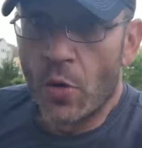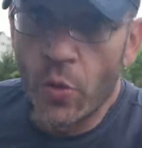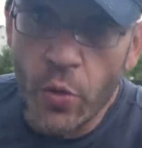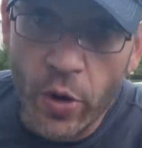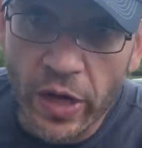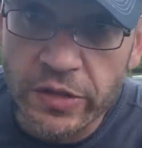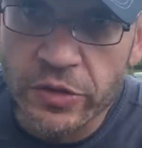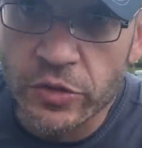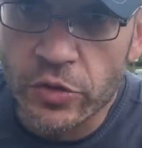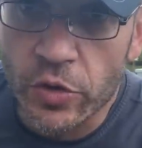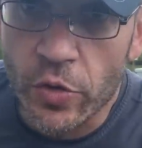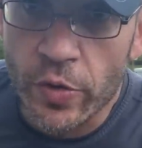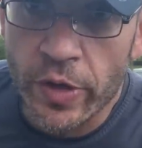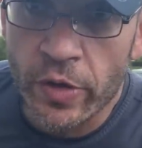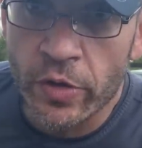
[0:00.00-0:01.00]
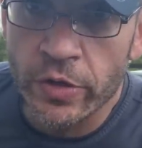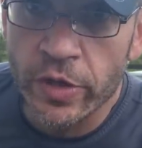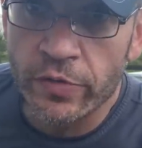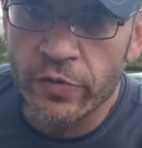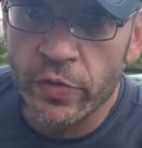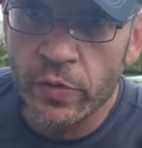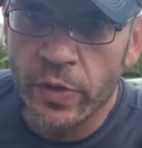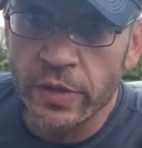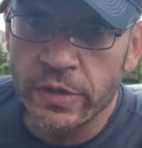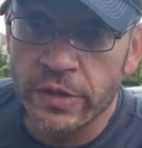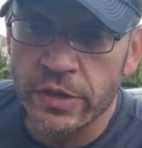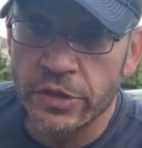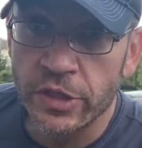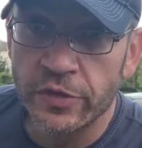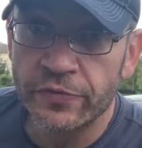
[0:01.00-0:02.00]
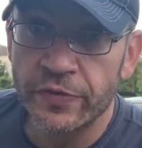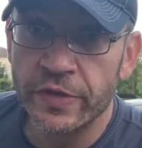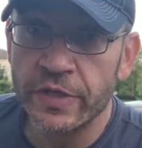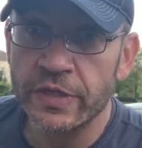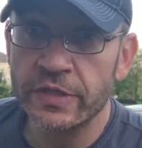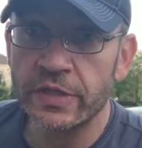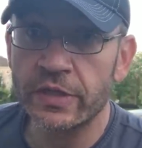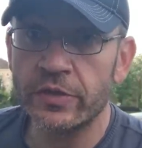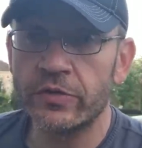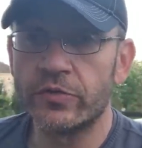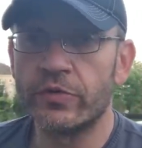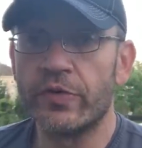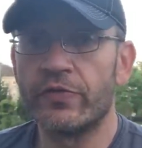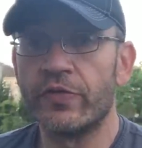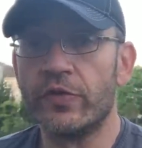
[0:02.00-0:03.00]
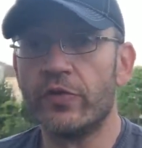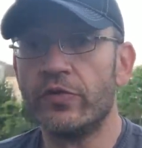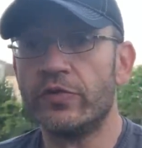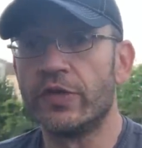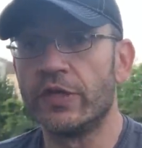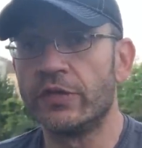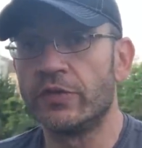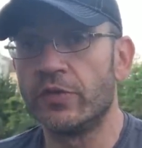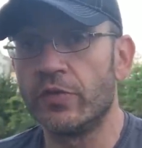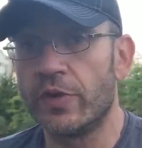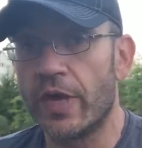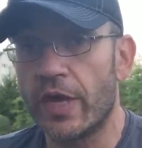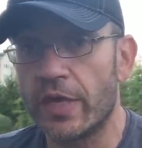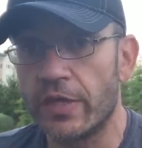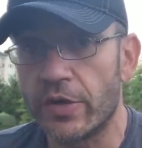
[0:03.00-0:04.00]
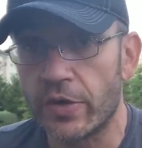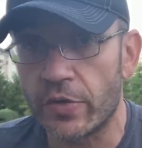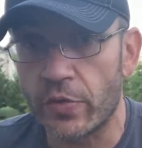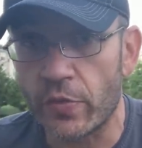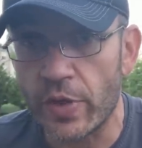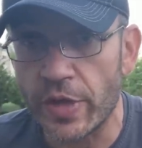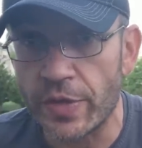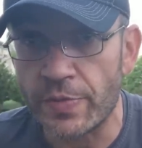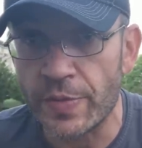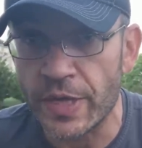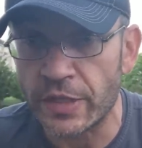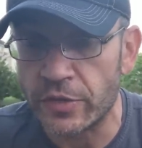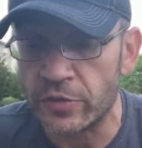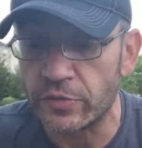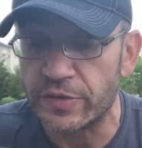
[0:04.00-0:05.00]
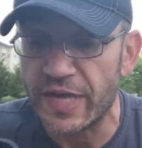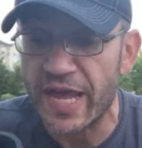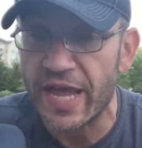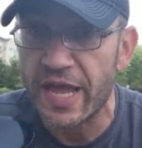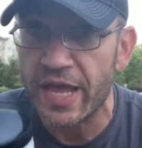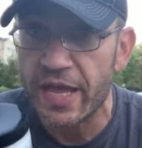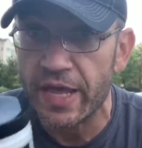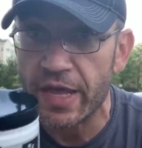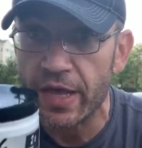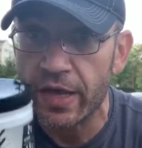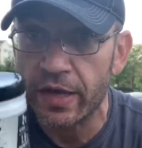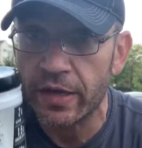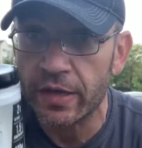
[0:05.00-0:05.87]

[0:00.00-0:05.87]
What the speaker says: What's going on, everyone? DJ Fitness Daniels Reviews, and together with me today,